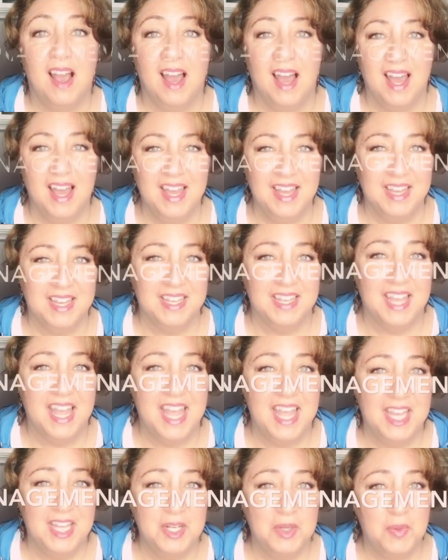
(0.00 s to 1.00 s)
Hi,
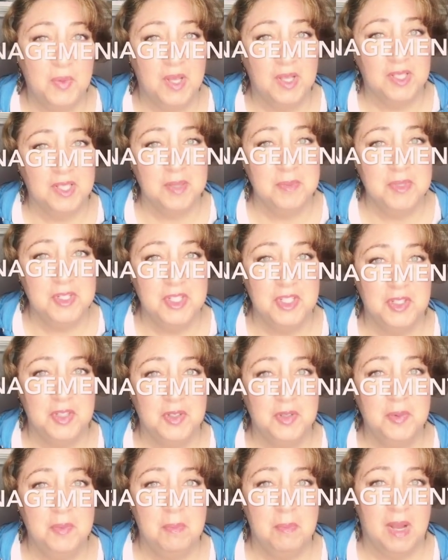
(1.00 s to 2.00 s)
and welcome
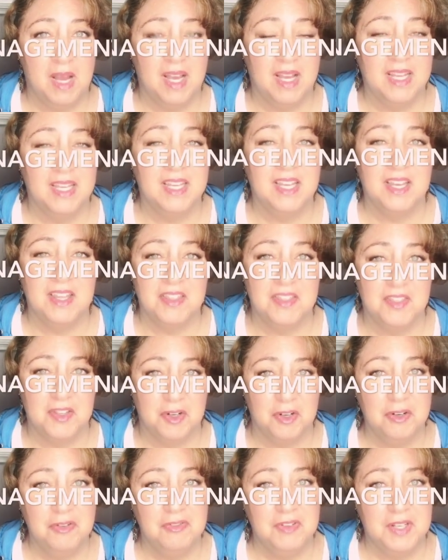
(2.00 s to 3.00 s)
to my
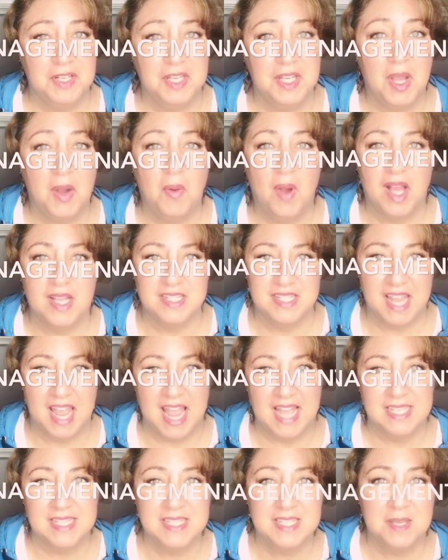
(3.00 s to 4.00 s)
third video on
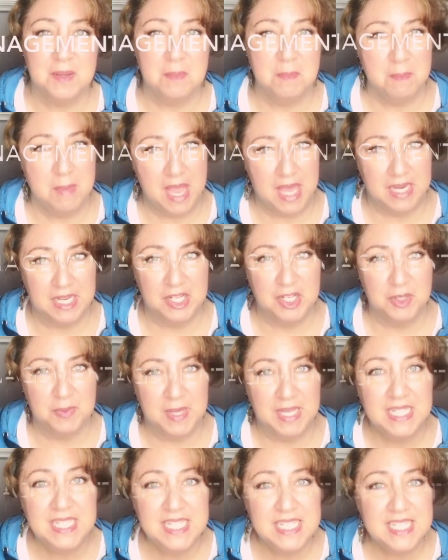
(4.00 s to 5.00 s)
task
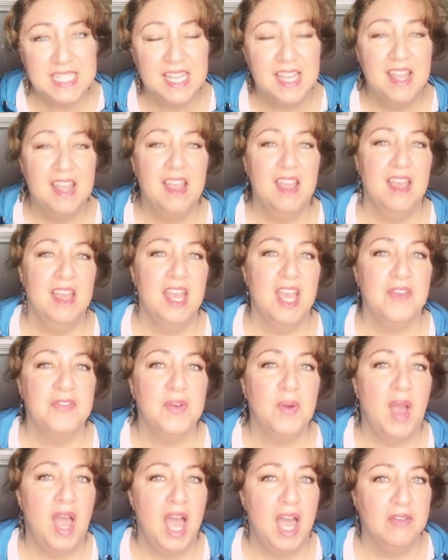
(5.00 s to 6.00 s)
management. If
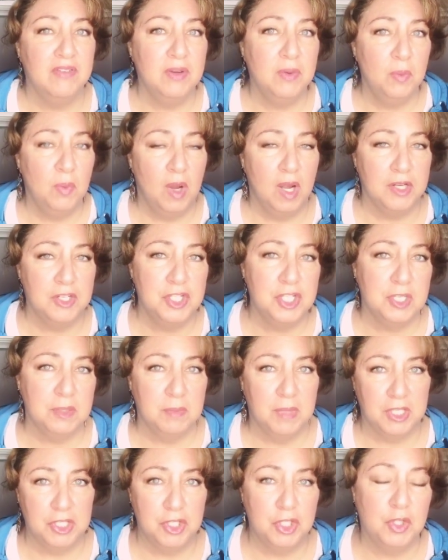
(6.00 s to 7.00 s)
you haven't watched
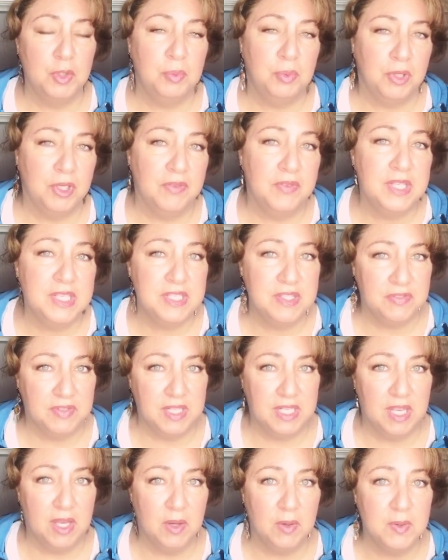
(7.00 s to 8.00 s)
my two previous
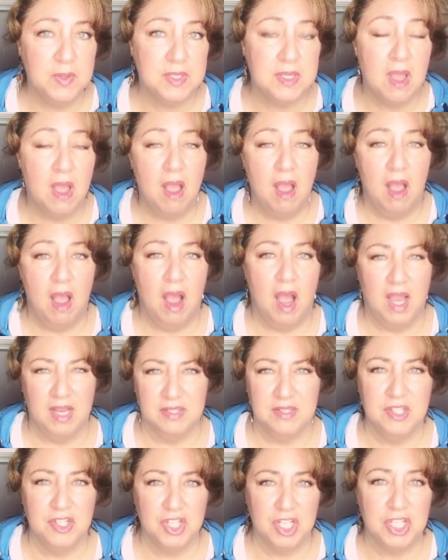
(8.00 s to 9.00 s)
videos, I
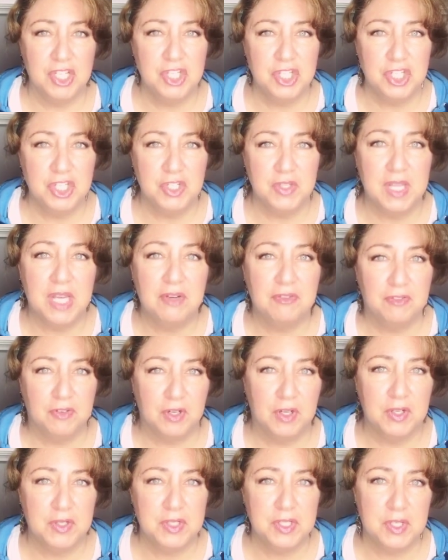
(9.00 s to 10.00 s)
suggest you do that
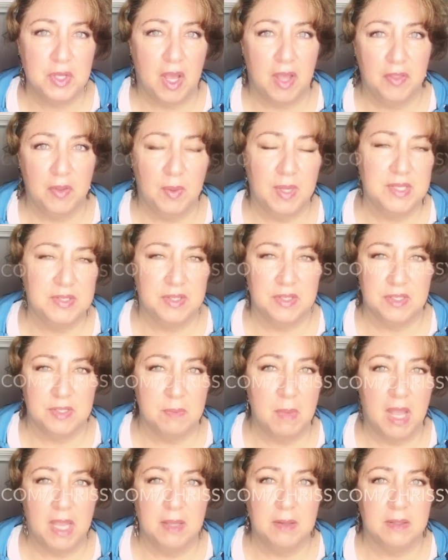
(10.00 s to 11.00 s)
first. Otherwise, this
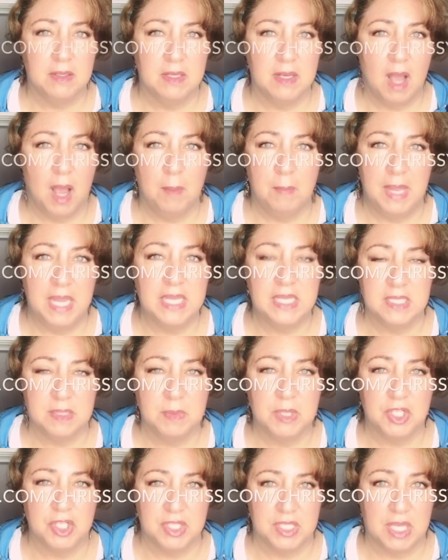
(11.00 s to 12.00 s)
might not make as
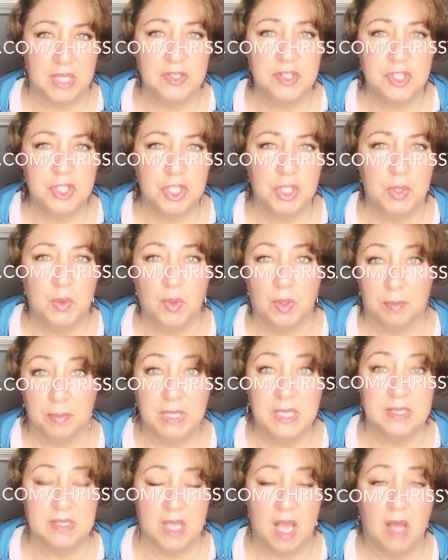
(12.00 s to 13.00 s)
much sense to you or
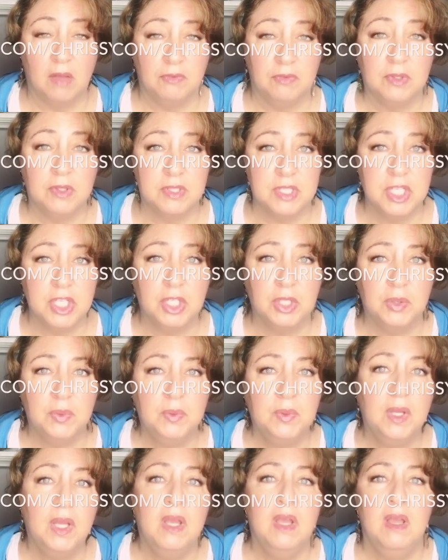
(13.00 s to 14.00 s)
be as helpful to
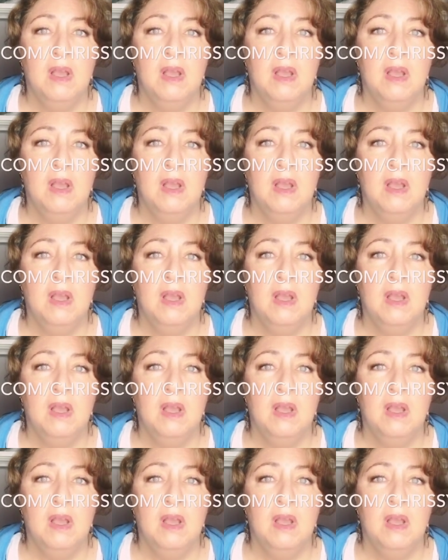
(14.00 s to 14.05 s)
you.